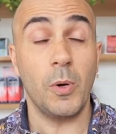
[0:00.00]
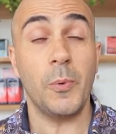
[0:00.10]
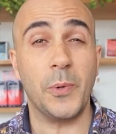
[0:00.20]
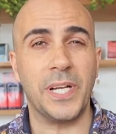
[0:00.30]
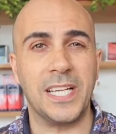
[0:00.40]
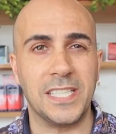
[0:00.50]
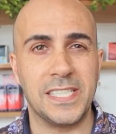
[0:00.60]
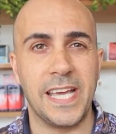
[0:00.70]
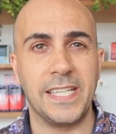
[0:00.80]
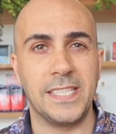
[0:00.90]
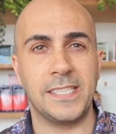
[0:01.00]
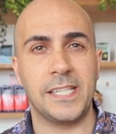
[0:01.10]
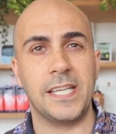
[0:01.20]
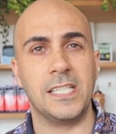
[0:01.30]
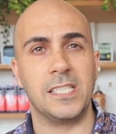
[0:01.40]
what we want to understand is that
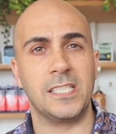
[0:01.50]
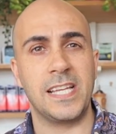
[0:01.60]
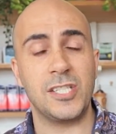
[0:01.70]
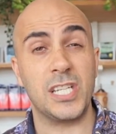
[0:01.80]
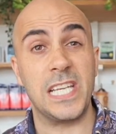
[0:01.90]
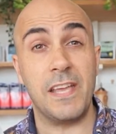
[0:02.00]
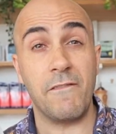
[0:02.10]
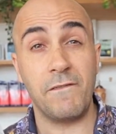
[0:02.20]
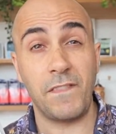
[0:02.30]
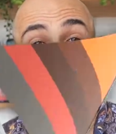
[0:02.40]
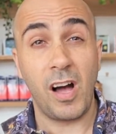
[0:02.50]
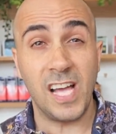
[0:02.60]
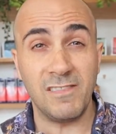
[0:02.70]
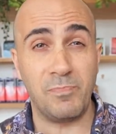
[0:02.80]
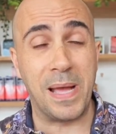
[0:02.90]
there's essentially
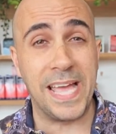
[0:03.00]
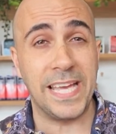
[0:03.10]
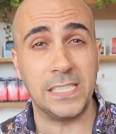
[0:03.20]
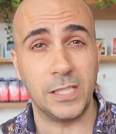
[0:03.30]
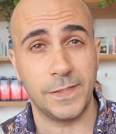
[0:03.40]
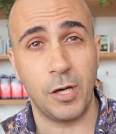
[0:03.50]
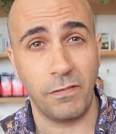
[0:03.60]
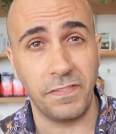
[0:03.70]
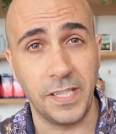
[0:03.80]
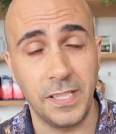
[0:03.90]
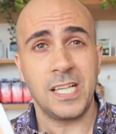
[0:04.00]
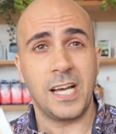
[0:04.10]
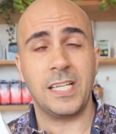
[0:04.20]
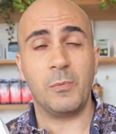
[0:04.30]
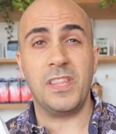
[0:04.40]
5 bands of coffee,
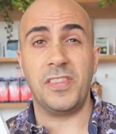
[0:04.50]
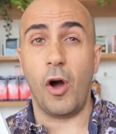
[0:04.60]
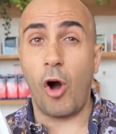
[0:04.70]
starting with the